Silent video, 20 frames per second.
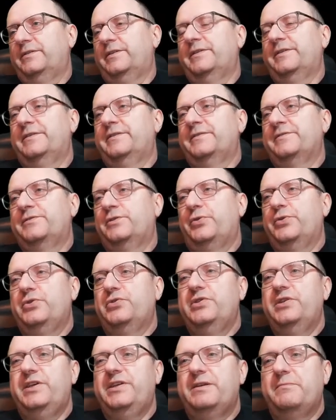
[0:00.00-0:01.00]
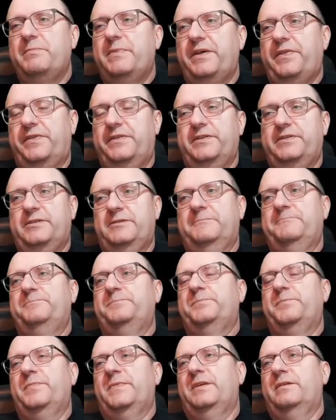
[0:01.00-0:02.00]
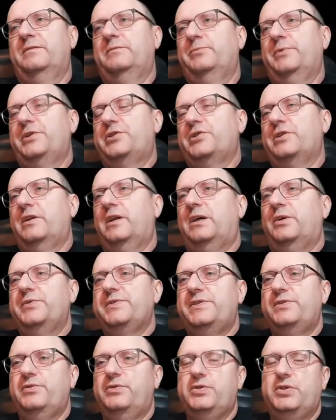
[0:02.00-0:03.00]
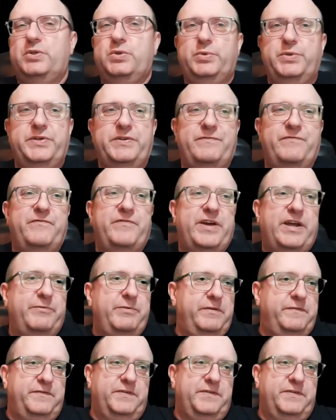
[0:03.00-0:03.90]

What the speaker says: So you need a method which allows you to do it very